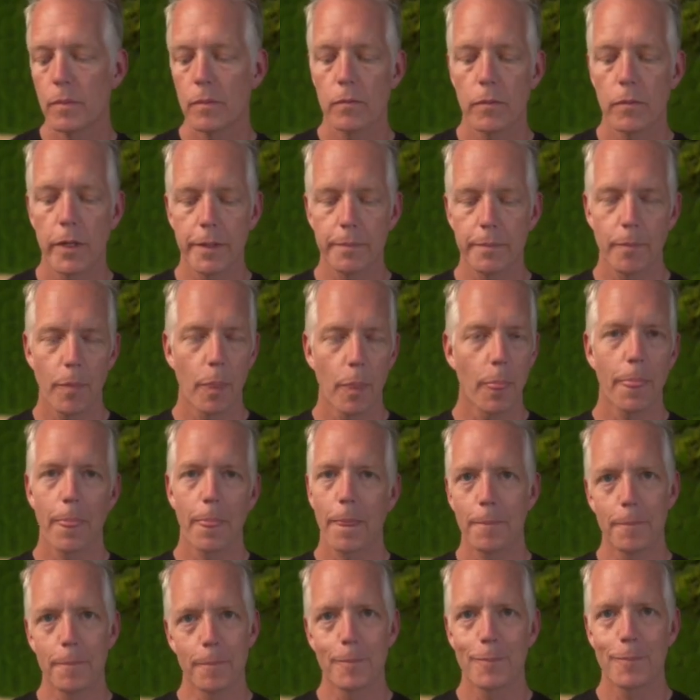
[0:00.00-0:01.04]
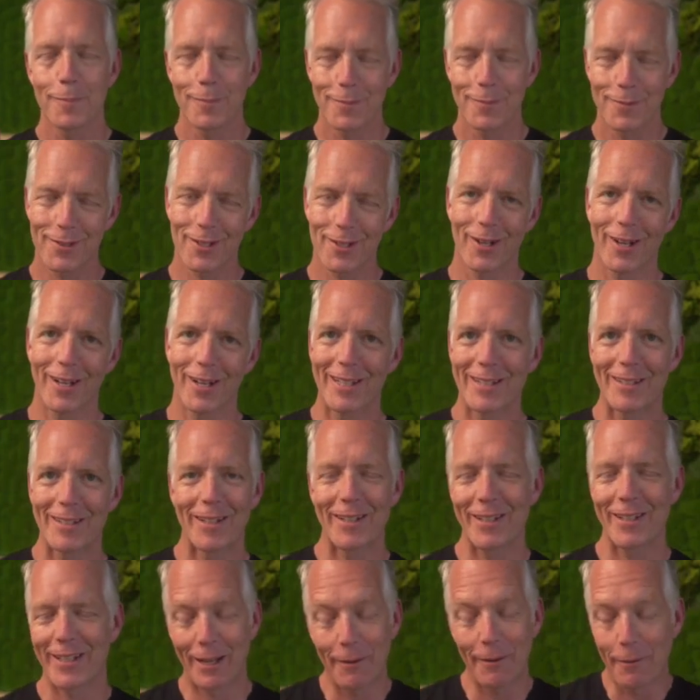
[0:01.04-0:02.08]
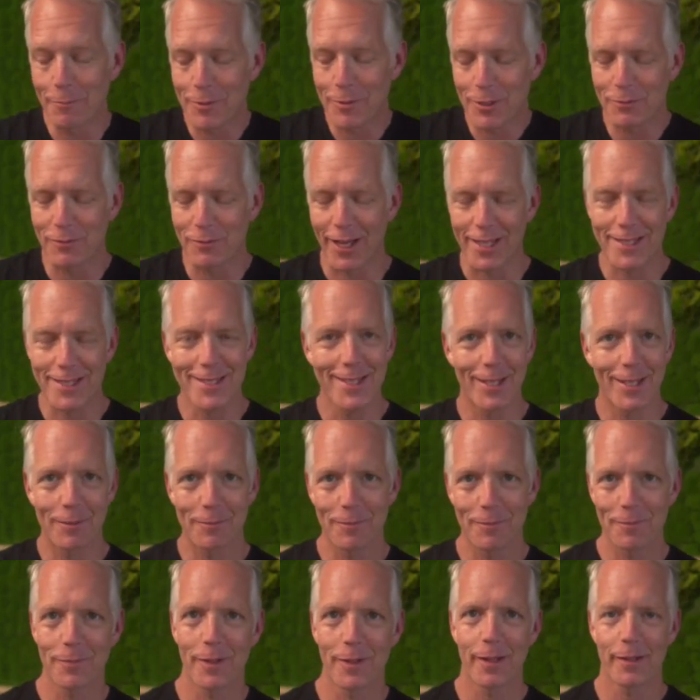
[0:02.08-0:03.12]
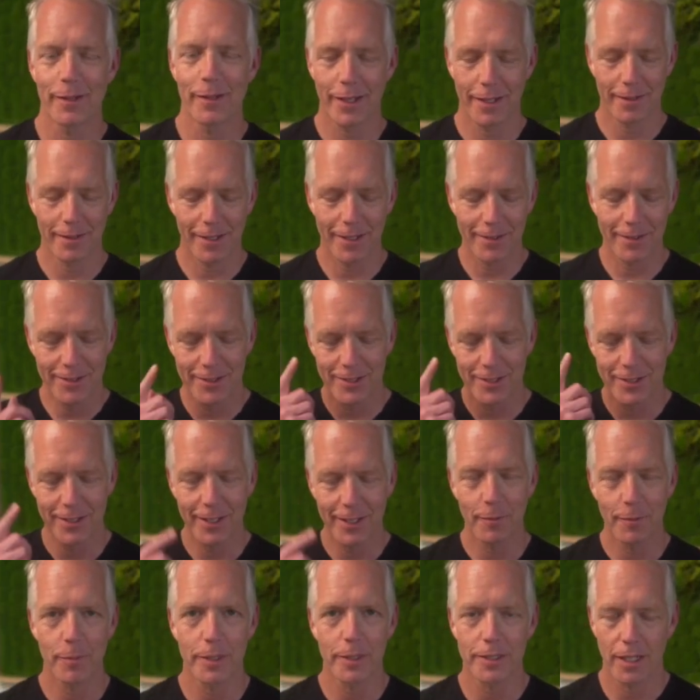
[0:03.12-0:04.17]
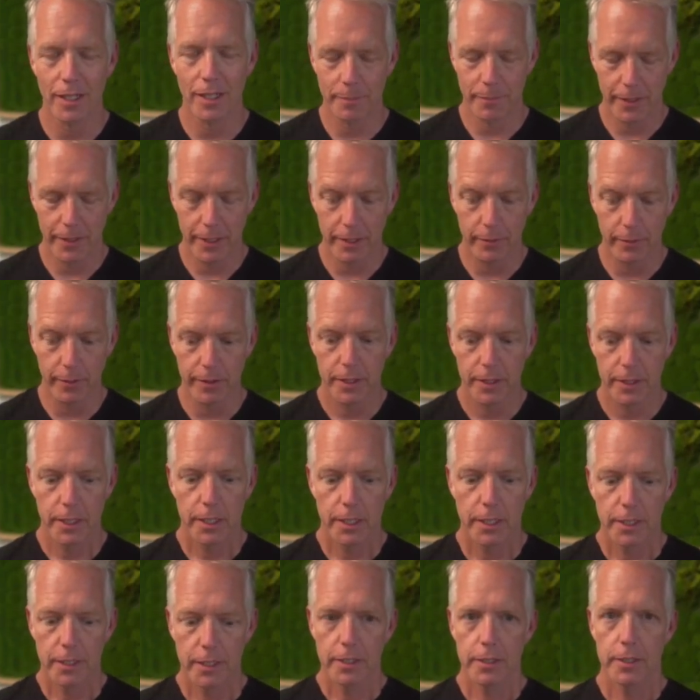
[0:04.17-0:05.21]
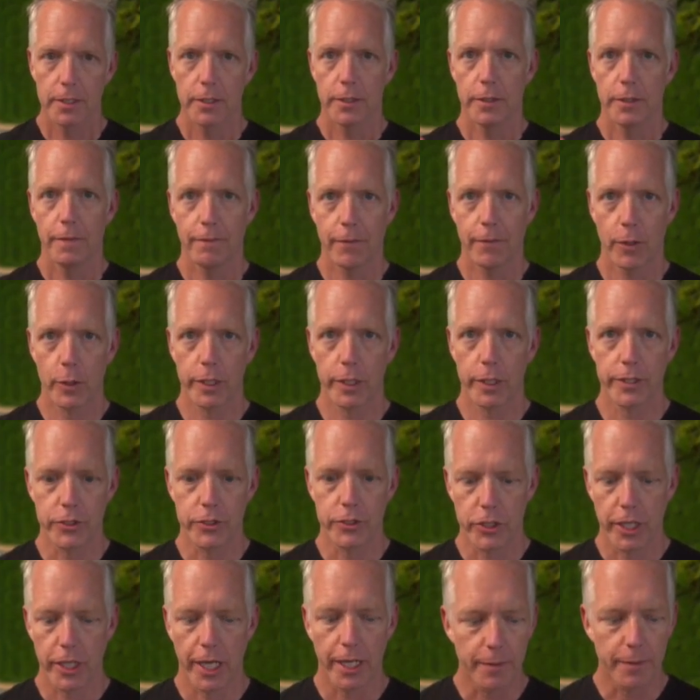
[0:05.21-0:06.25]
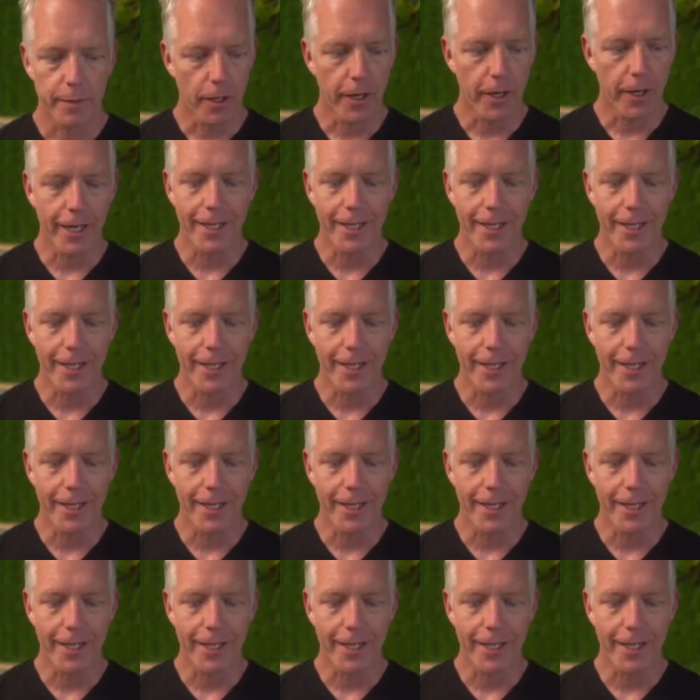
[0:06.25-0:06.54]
Right? Sorry. I'm just fascinated by that. I just now picked it up. Anyway, focus, Chad. All